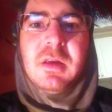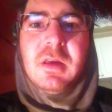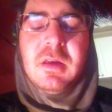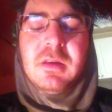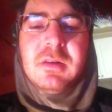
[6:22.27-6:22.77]

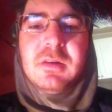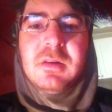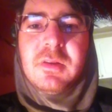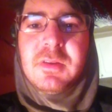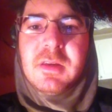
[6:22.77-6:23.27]
and
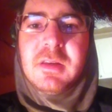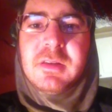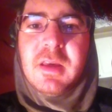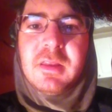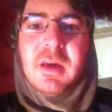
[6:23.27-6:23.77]
nothing can
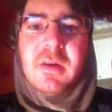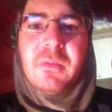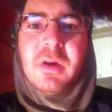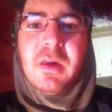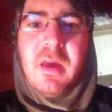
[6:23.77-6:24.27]
take that
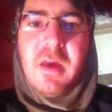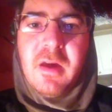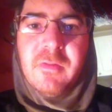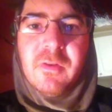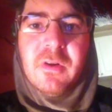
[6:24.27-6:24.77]
away,
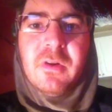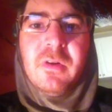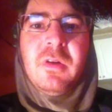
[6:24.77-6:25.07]
ever.